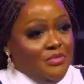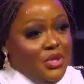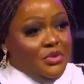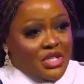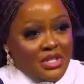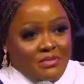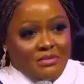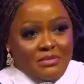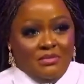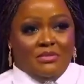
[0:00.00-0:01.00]
building.
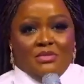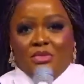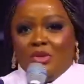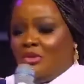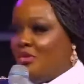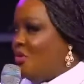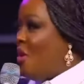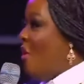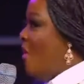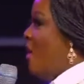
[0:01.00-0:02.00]

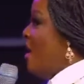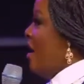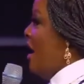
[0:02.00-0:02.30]
So